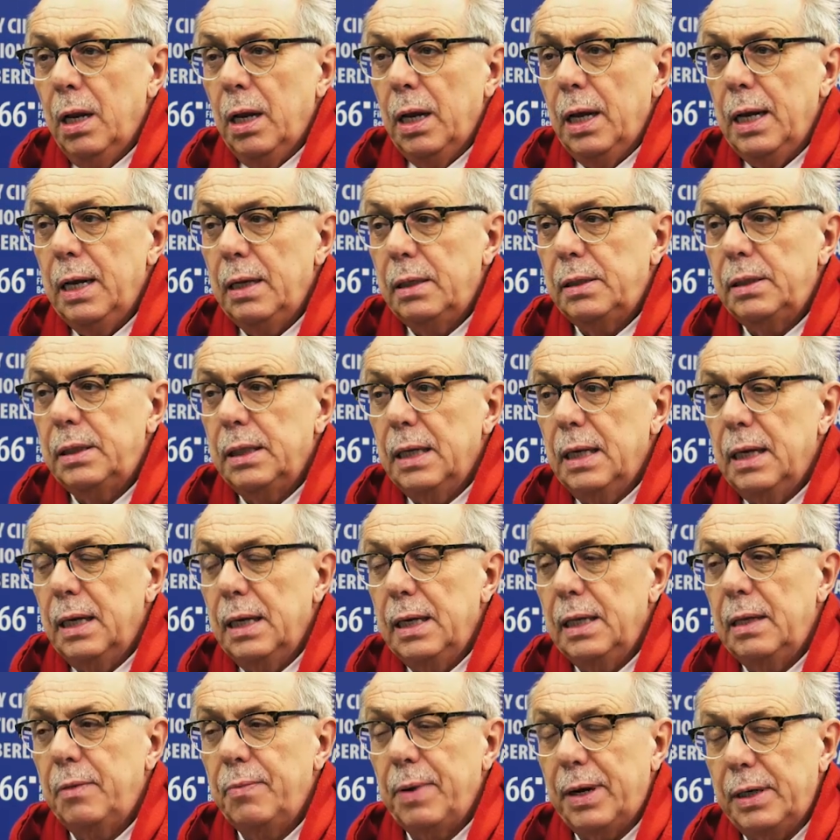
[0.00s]

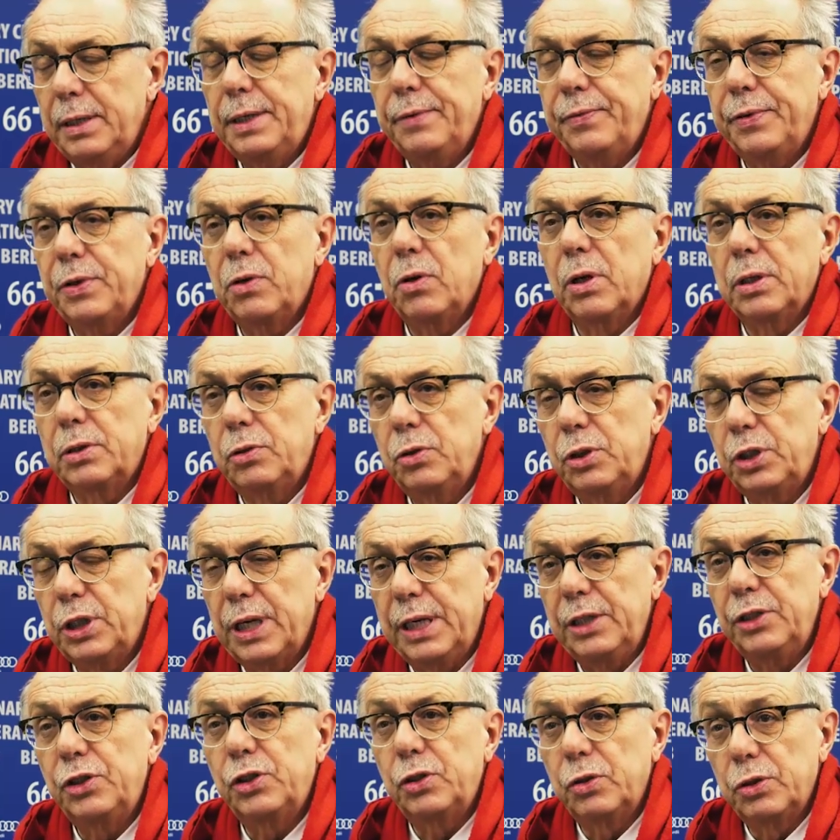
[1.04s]
It's very difficult to
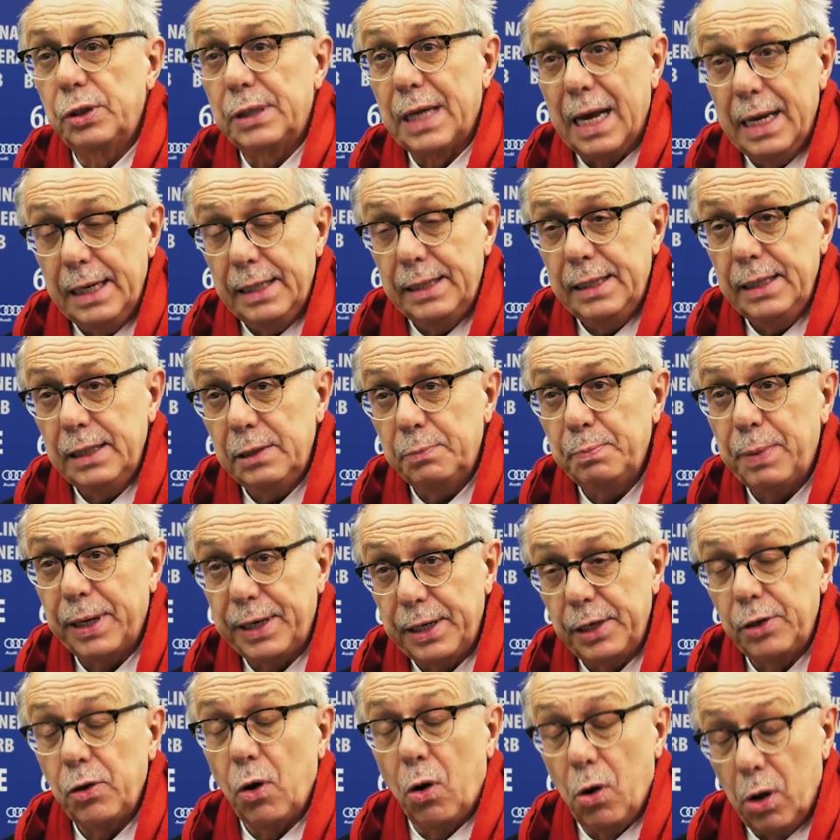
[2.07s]
change societies, but
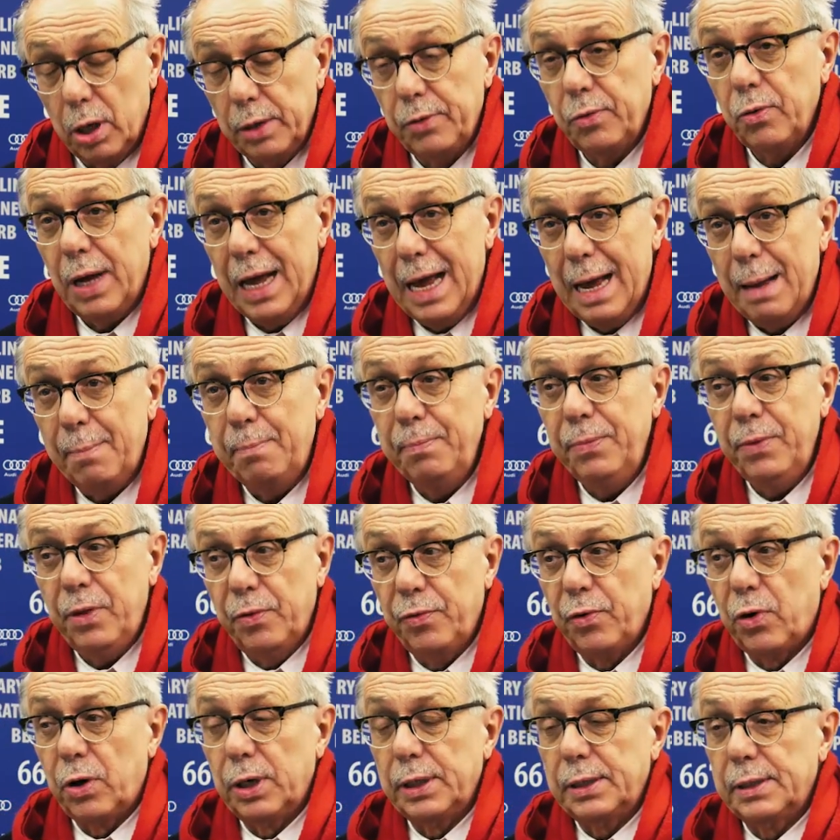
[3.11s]
it also happens.
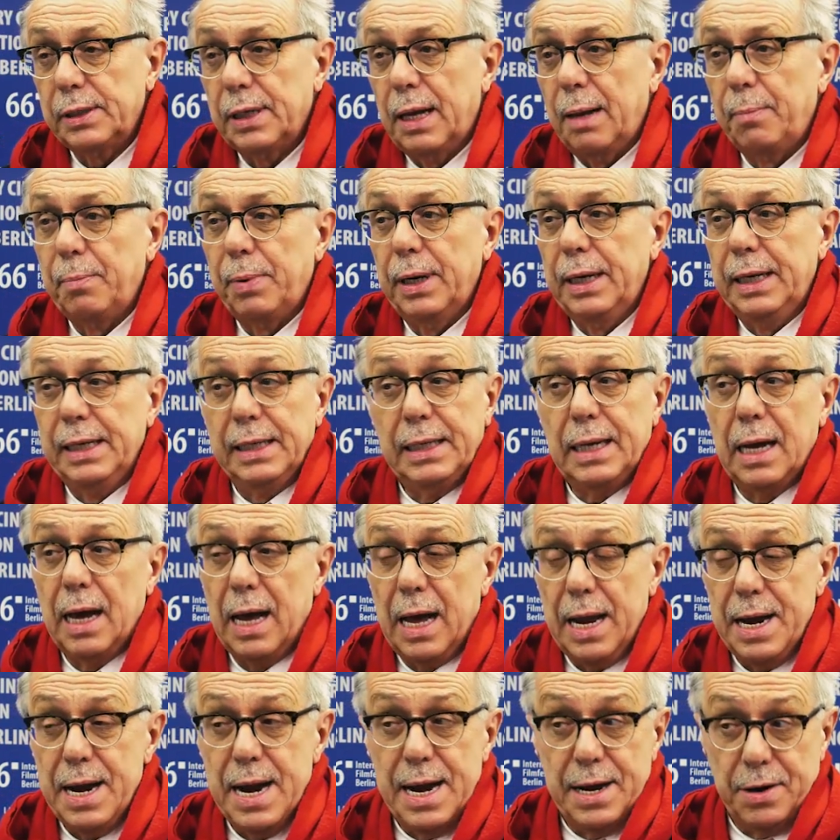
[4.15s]
For example, in
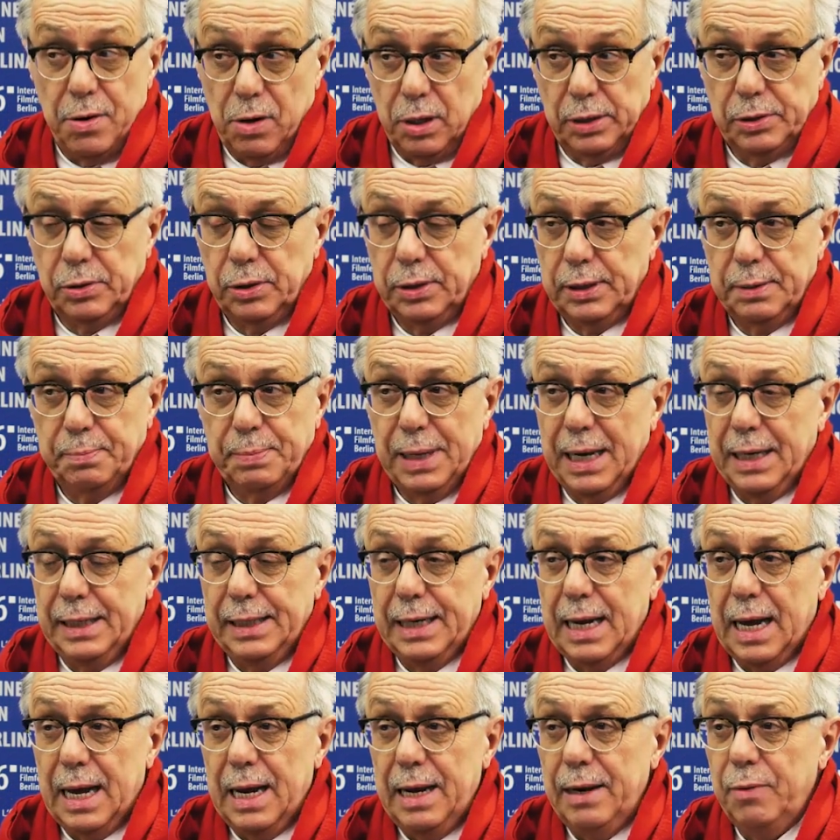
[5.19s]
Cannes and also at the
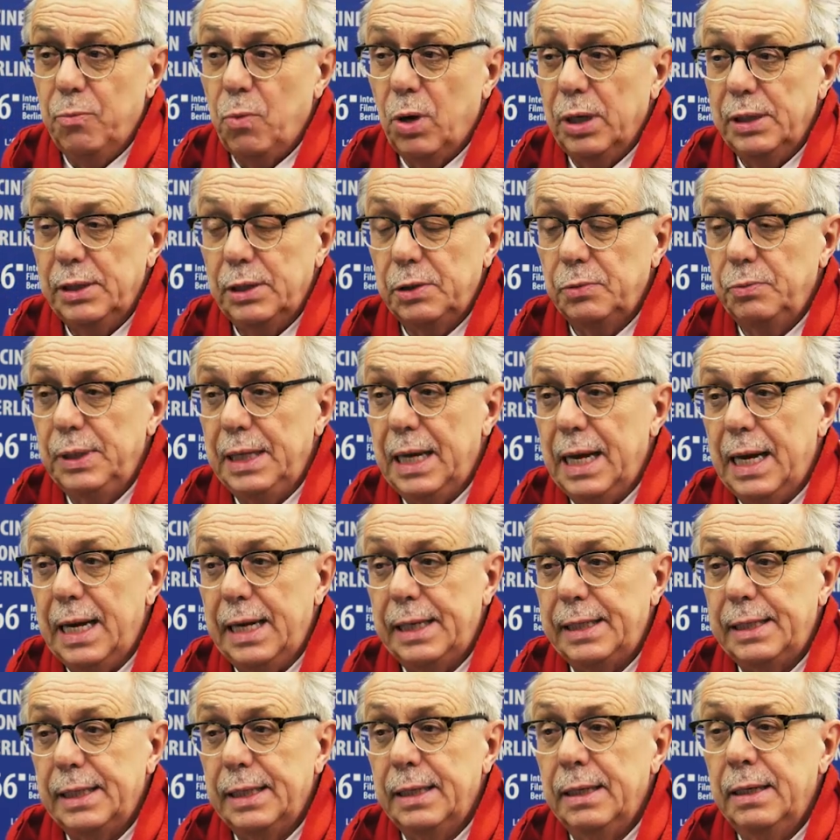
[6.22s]
Berlinale, once we
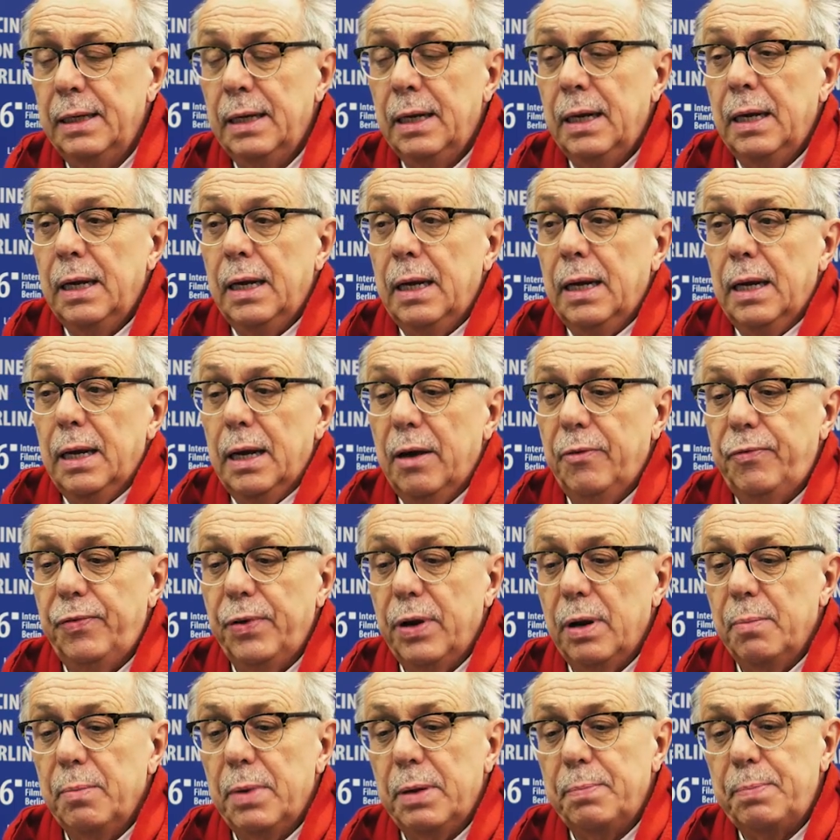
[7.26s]
had a
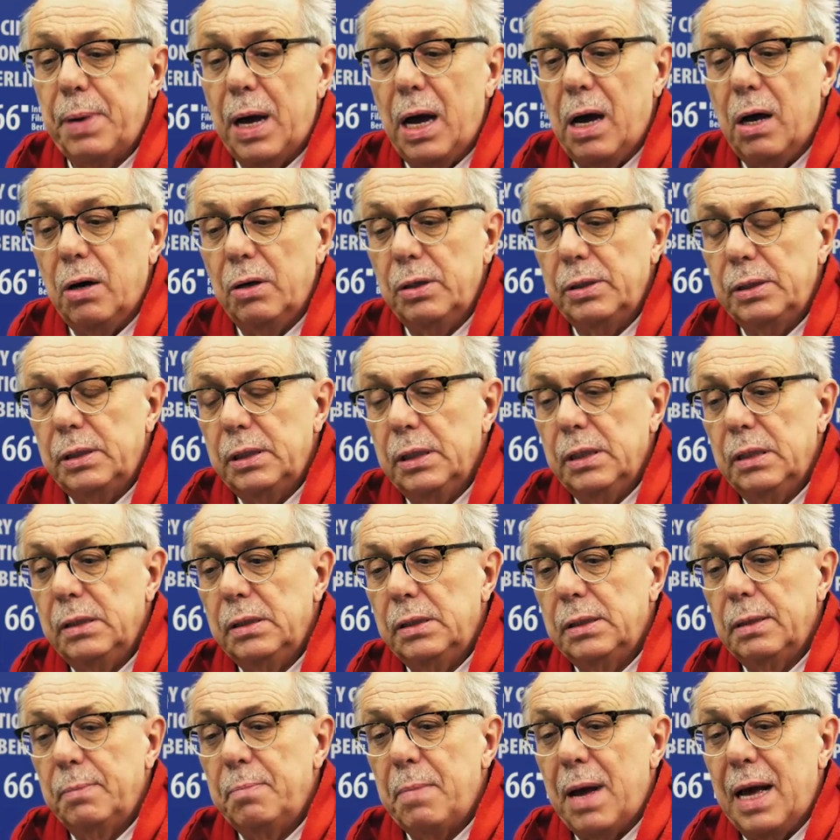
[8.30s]
film about
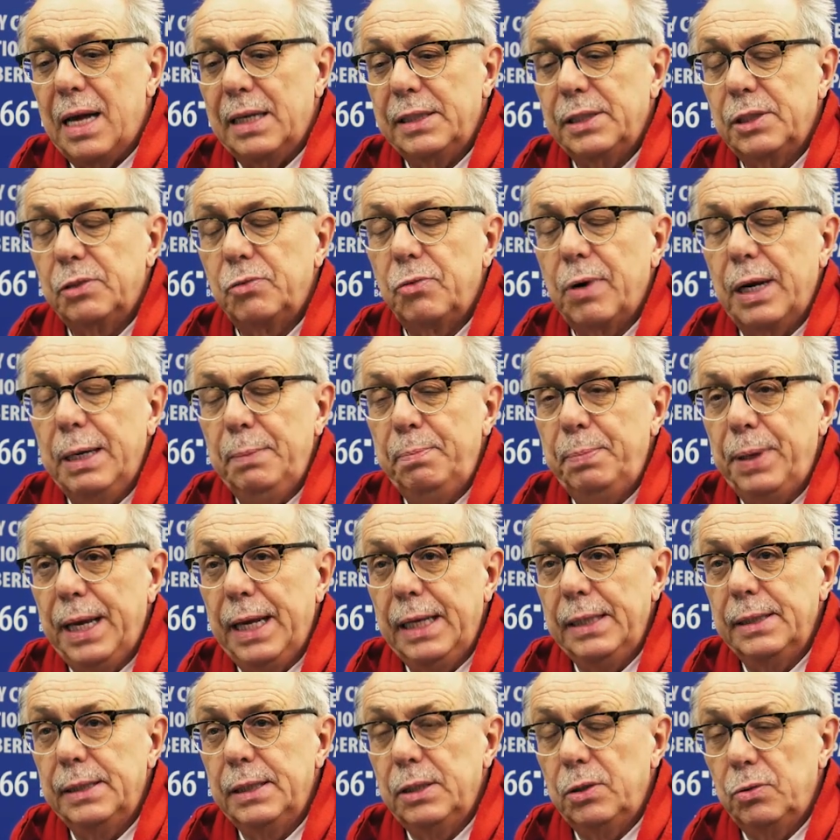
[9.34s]
the mass
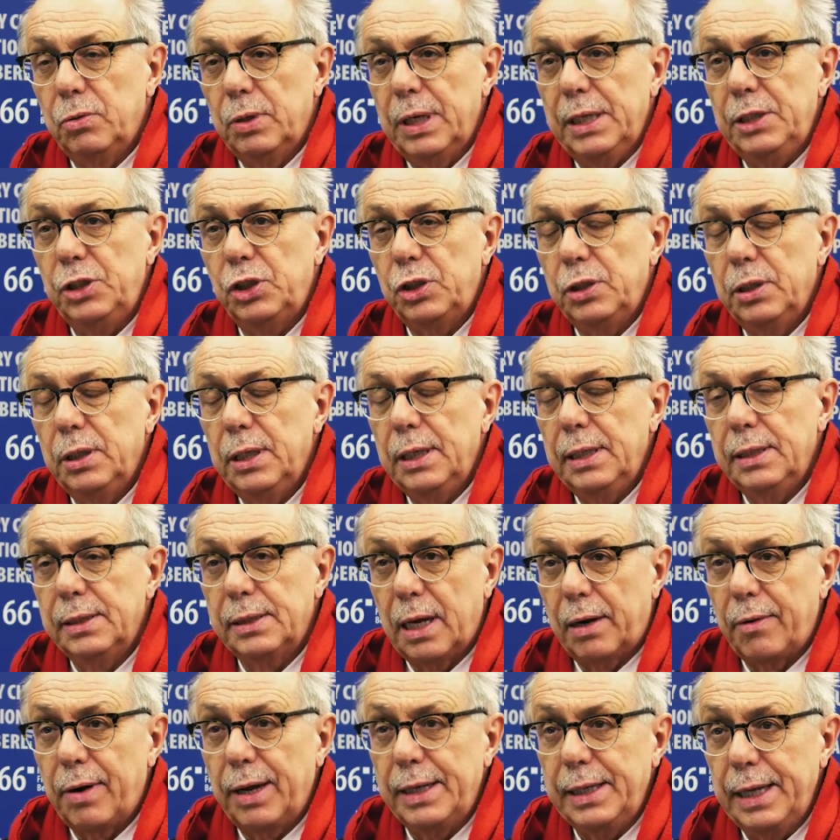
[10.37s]
raping situation in
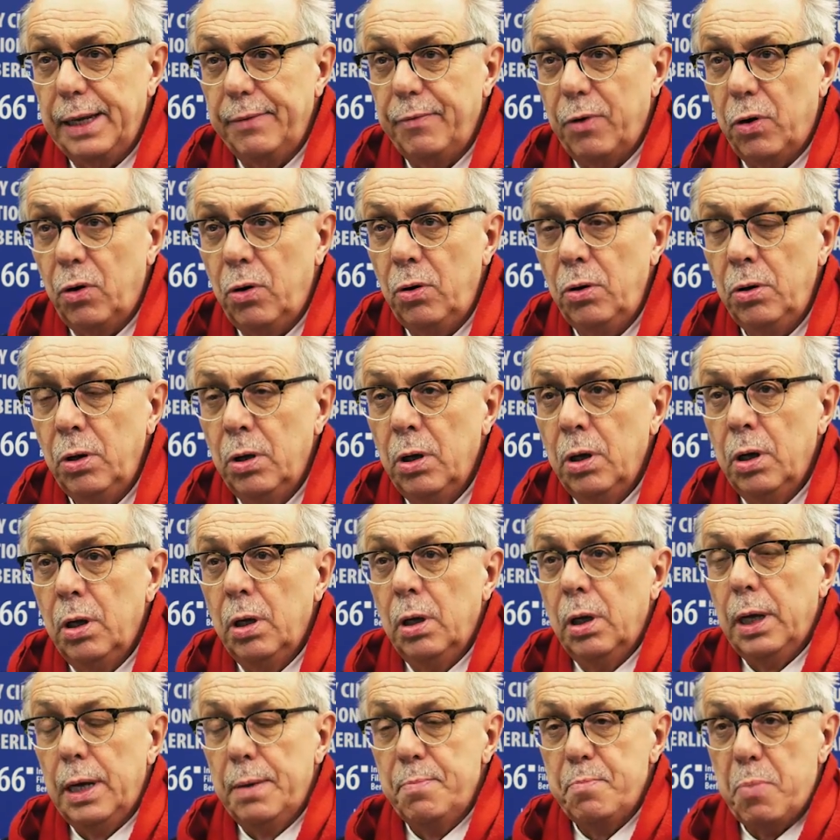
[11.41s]
Sarajevo,
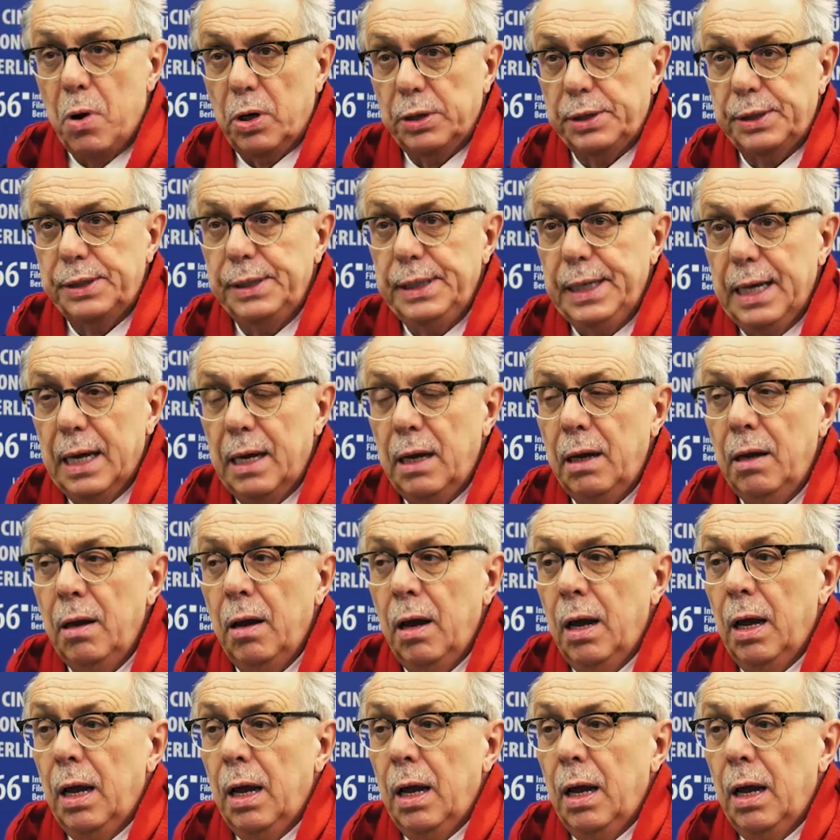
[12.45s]
in Bosnia,